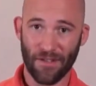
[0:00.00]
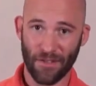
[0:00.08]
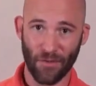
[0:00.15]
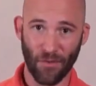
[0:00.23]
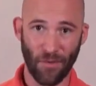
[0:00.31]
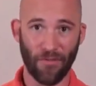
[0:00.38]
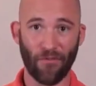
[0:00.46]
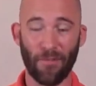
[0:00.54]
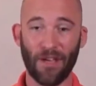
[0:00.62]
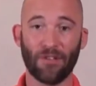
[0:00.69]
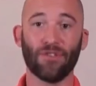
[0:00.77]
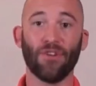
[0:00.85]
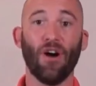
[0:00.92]
store
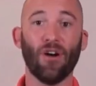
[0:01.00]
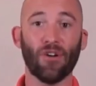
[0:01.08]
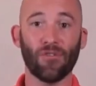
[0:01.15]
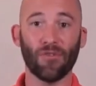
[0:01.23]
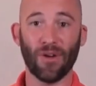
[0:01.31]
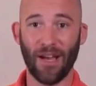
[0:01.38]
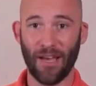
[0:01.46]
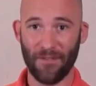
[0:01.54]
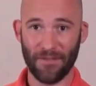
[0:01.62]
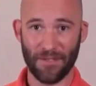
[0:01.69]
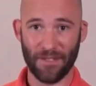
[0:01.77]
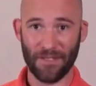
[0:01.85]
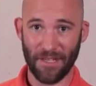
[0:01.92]
information to hard
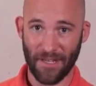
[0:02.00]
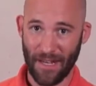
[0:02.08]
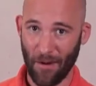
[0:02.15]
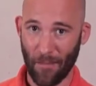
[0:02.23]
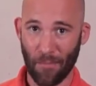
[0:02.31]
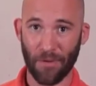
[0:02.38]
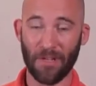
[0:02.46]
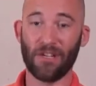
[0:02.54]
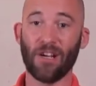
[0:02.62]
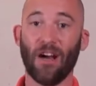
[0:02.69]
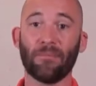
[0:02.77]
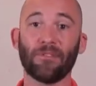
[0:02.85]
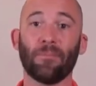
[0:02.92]
drives, to send out print
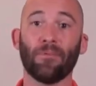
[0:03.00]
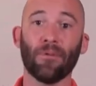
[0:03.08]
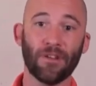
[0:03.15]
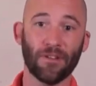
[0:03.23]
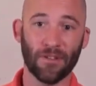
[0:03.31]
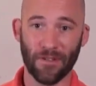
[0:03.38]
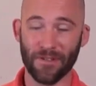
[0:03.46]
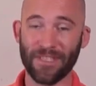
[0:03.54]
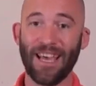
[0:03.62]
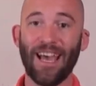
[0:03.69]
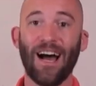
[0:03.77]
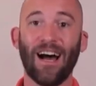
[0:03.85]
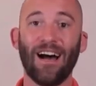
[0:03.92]
jobs to printers,
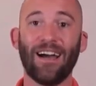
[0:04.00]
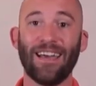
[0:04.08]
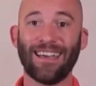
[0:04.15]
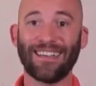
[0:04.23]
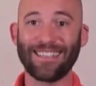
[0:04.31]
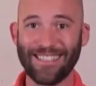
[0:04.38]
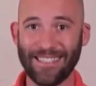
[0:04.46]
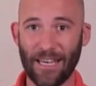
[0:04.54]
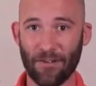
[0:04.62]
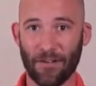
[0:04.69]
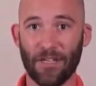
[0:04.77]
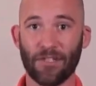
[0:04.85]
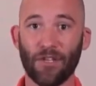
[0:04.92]
etc.